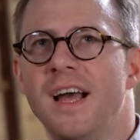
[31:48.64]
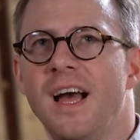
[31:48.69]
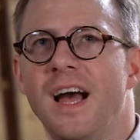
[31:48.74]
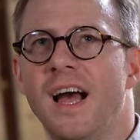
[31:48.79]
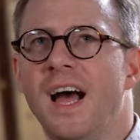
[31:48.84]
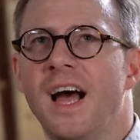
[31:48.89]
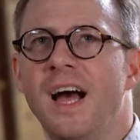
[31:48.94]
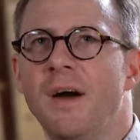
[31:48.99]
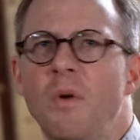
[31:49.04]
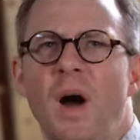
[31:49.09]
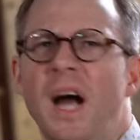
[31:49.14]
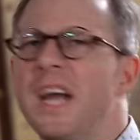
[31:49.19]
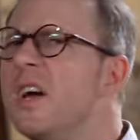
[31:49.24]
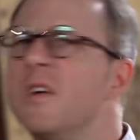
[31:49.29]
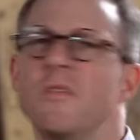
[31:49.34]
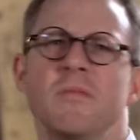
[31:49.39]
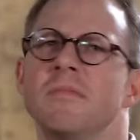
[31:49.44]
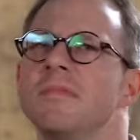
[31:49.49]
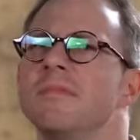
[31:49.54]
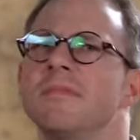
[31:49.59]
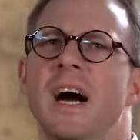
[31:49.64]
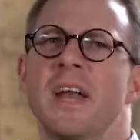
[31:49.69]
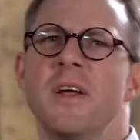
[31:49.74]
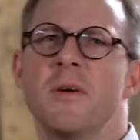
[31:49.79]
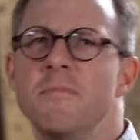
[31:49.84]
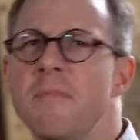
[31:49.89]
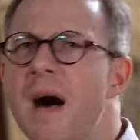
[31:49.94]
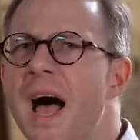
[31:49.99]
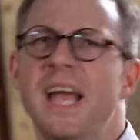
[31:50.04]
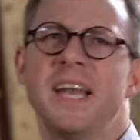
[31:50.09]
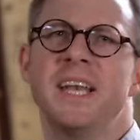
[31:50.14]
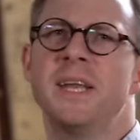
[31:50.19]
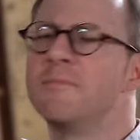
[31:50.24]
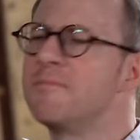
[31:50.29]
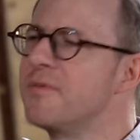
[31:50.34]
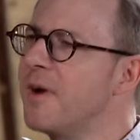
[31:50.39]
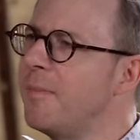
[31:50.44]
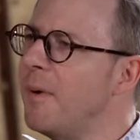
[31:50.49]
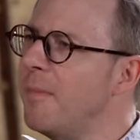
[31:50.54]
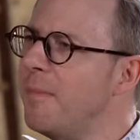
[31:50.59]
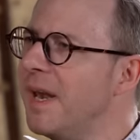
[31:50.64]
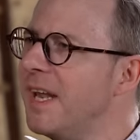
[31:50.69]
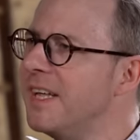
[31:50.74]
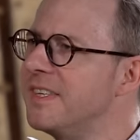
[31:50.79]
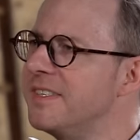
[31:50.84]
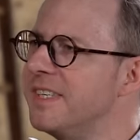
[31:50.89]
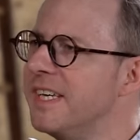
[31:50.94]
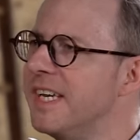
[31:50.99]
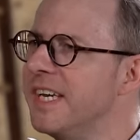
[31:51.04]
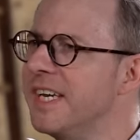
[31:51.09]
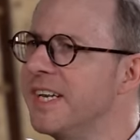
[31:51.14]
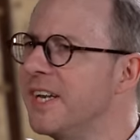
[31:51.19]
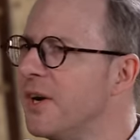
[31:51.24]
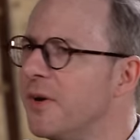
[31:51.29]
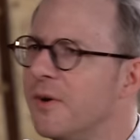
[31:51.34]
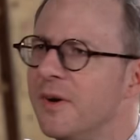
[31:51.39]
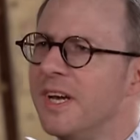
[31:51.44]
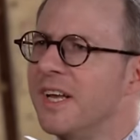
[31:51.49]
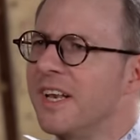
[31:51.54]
I don't mind improbability, you know,